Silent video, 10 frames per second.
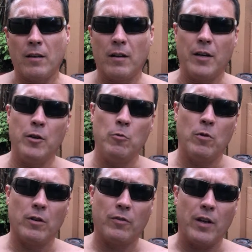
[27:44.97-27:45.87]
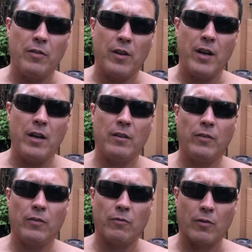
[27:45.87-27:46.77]
I do wanna say
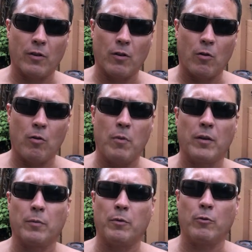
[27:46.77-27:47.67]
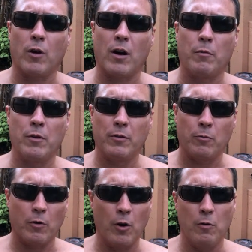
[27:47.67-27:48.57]
thanks for all my subscribers.
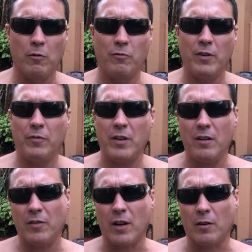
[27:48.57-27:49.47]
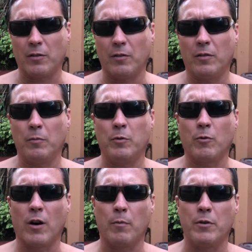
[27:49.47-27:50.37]
We're over 15,000
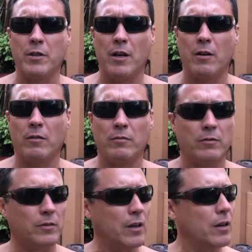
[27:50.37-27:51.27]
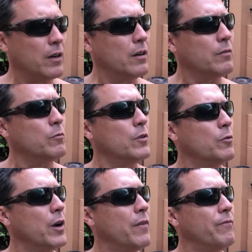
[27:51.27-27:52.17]
subscribers now. What are
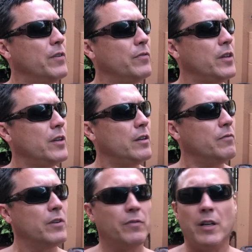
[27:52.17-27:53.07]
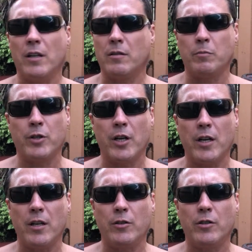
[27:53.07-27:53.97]
we at, 15 and some
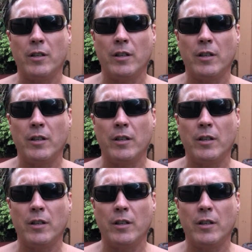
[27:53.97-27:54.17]
change.